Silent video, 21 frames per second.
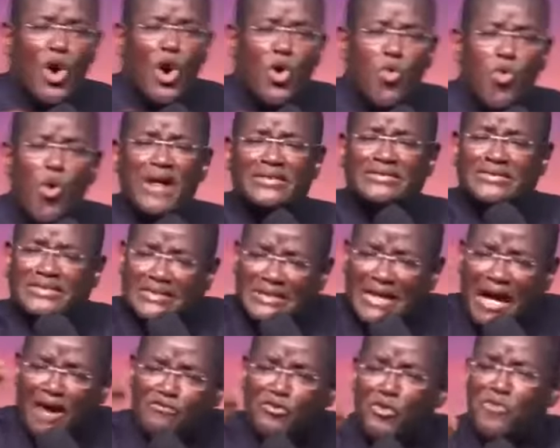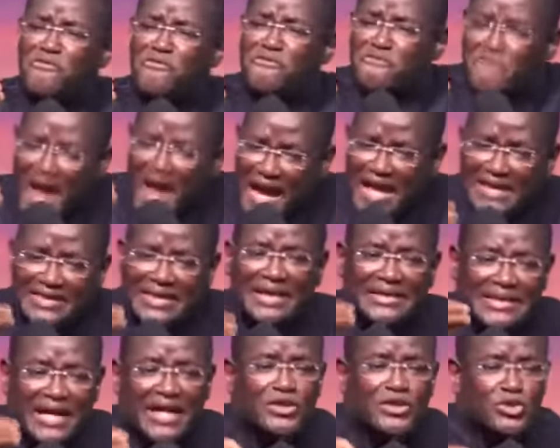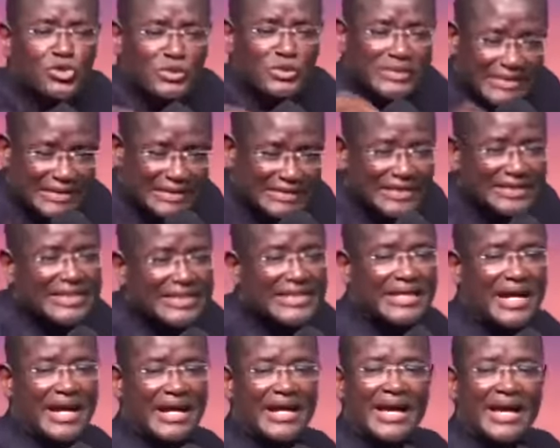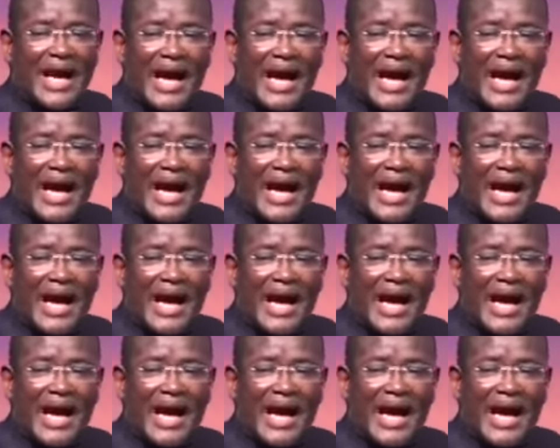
who are travel further than you sitting here.